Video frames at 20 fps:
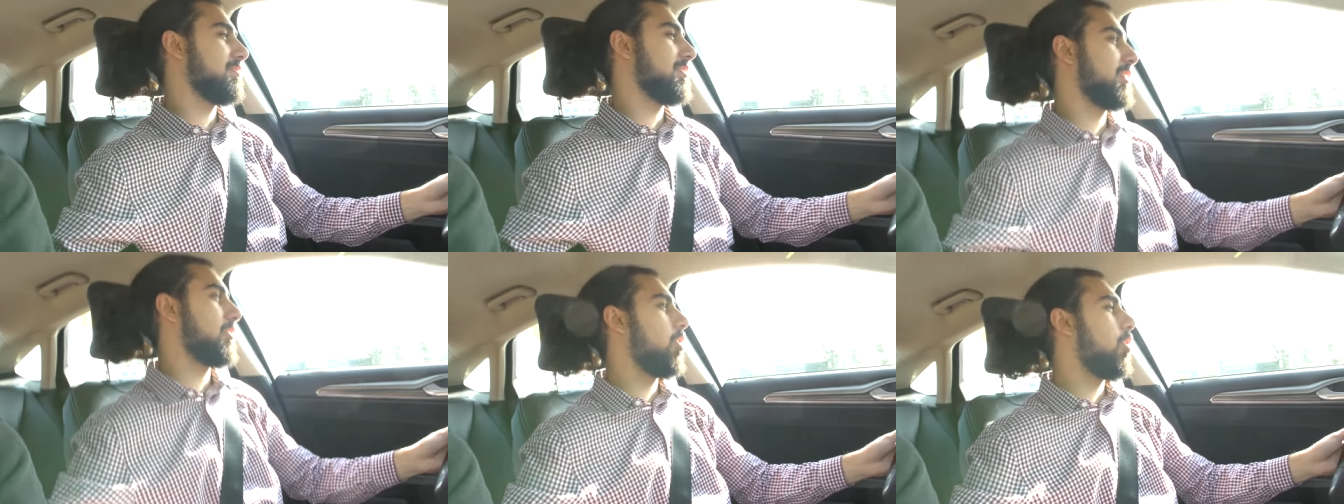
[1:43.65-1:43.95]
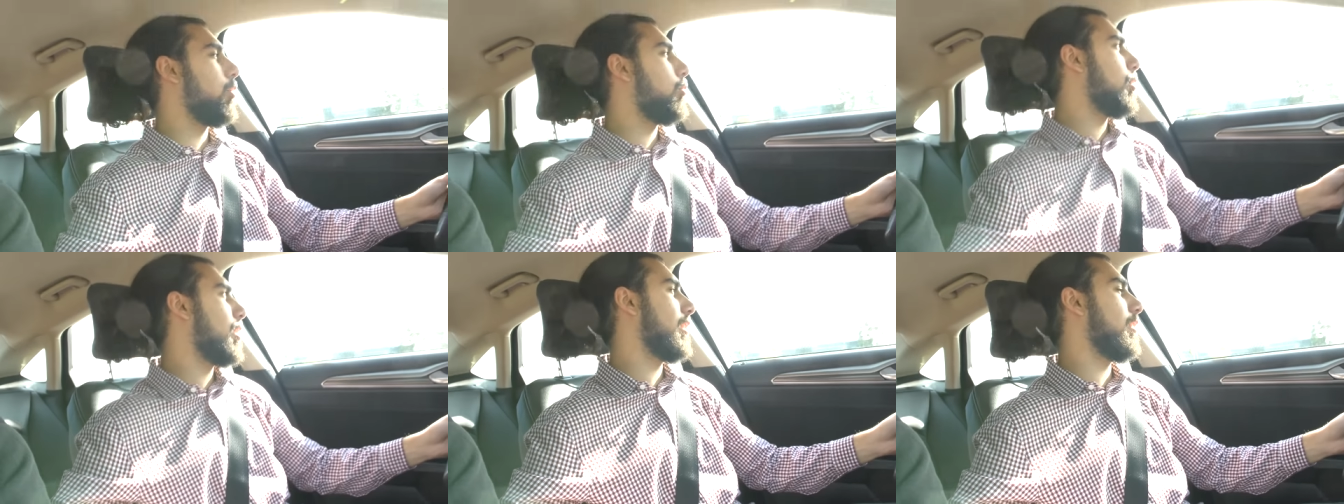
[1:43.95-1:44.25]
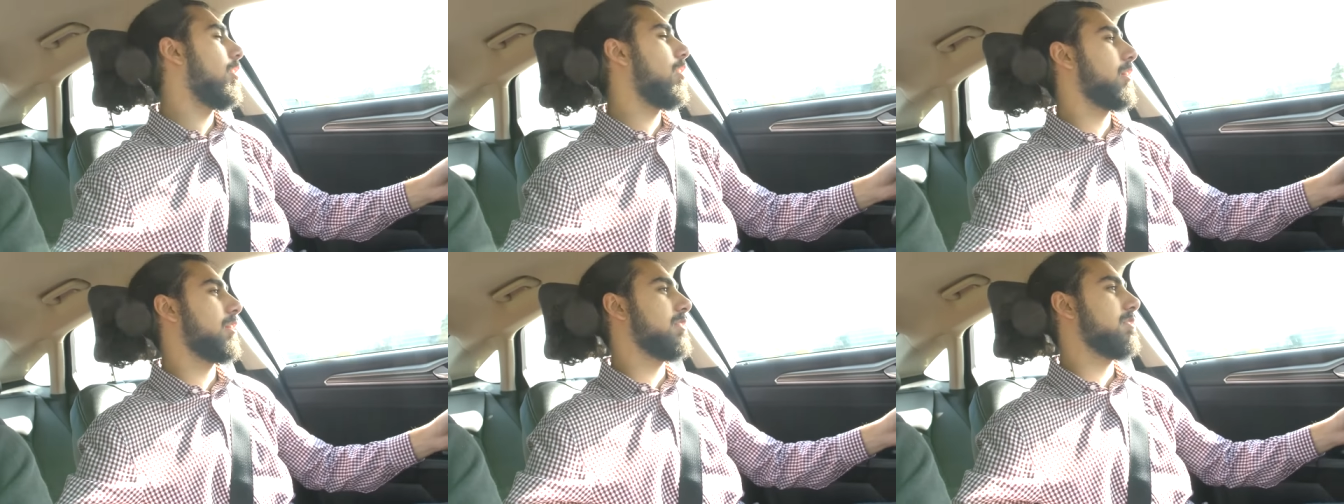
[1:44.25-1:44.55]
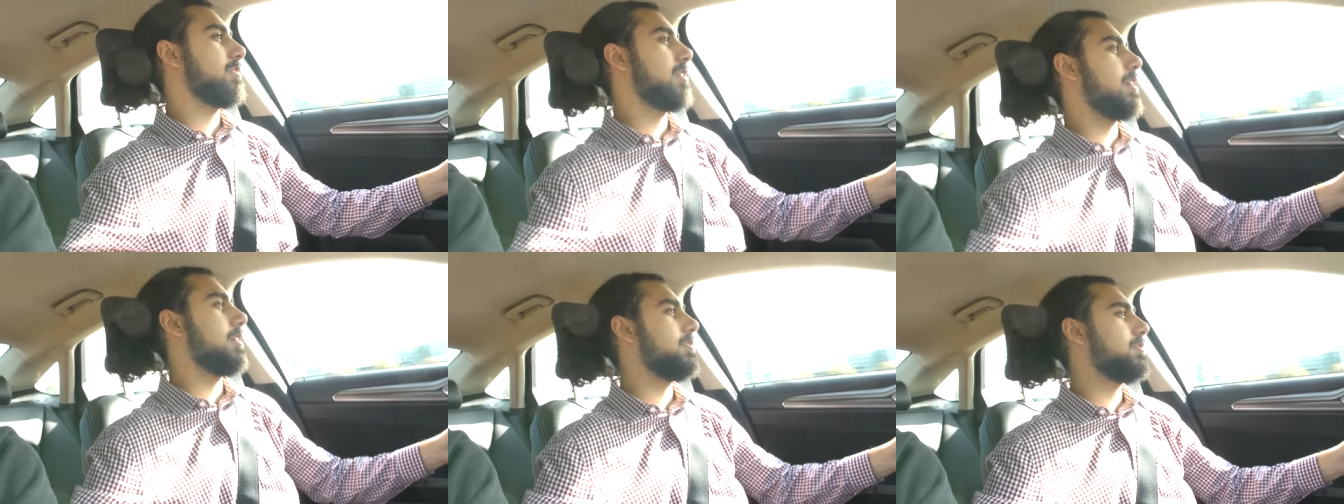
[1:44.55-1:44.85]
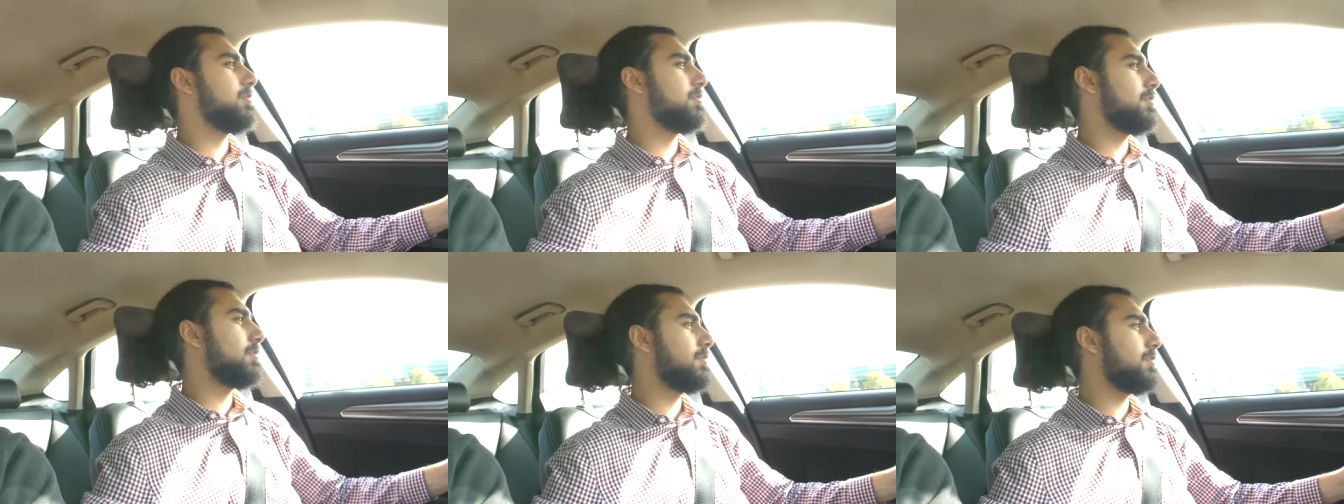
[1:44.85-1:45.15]
like all white hockey skates?
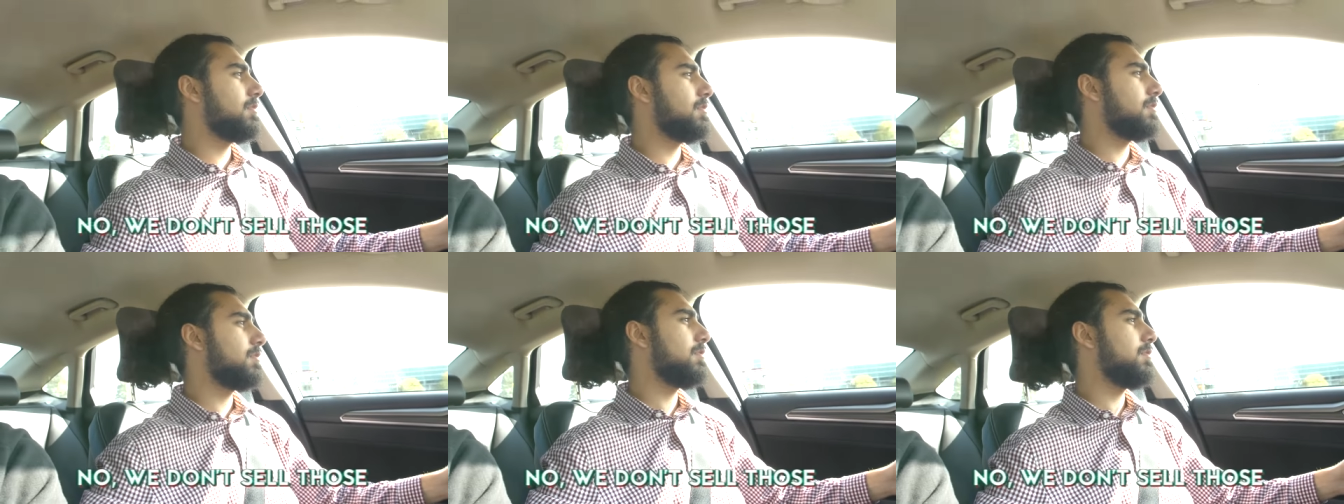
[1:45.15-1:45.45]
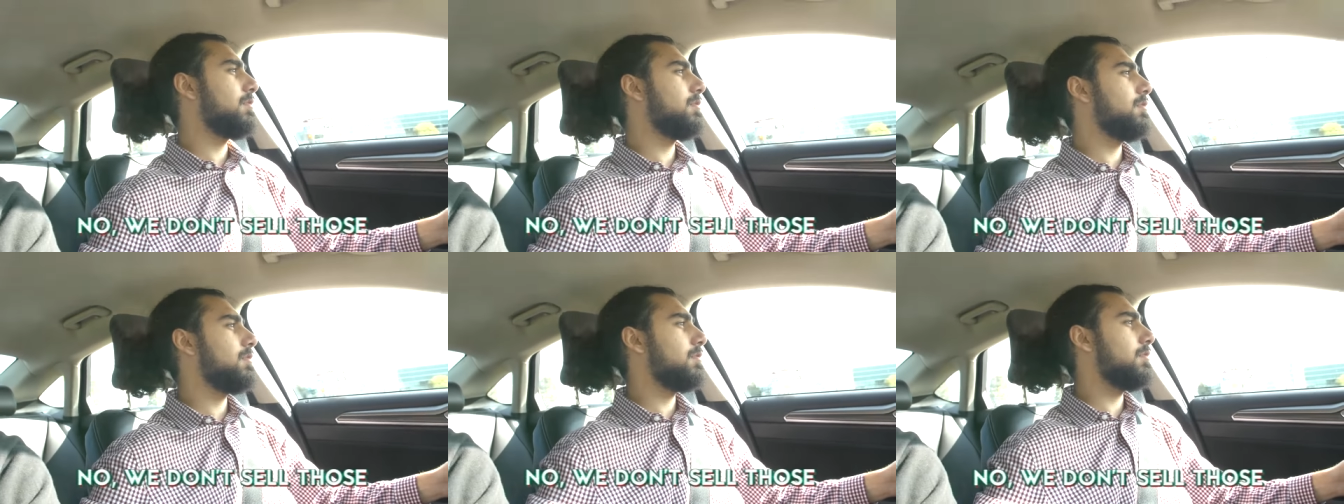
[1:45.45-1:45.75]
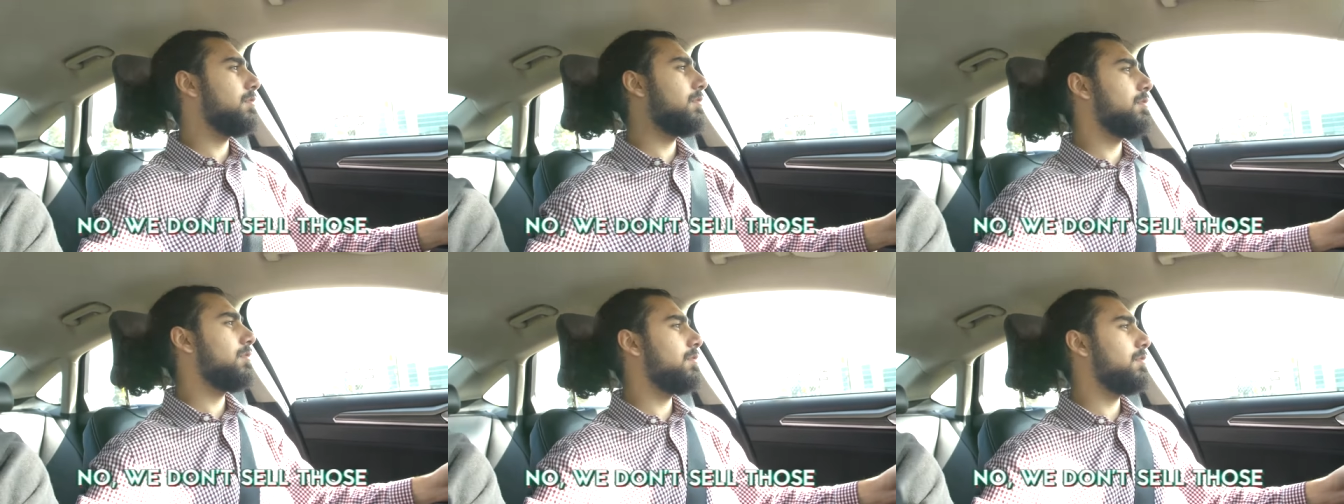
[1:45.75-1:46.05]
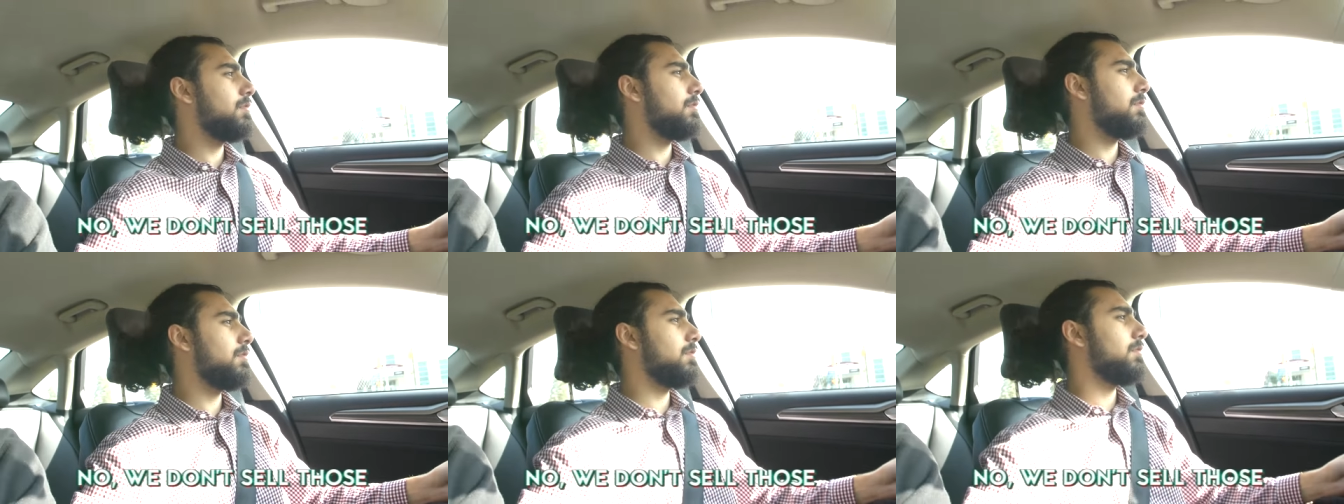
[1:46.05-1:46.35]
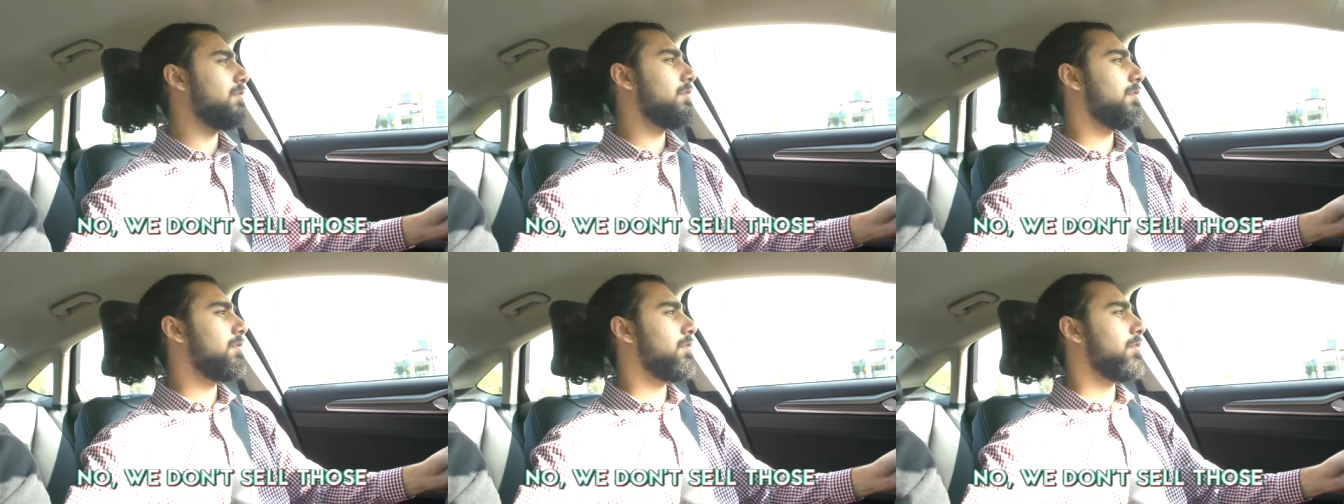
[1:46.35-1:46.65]
No, we don't sell
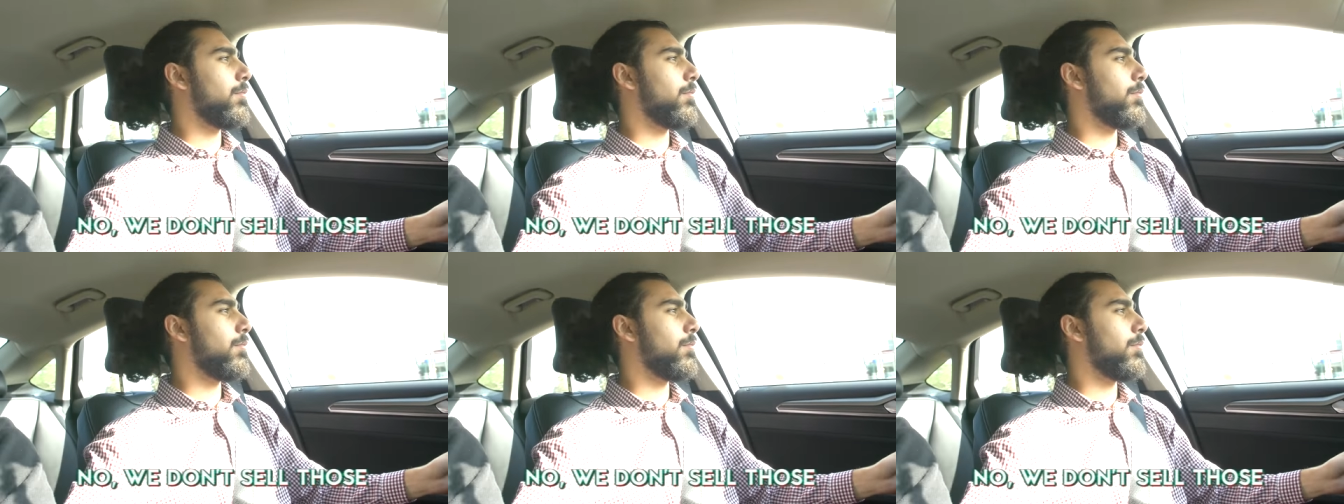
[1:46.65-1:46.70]
those.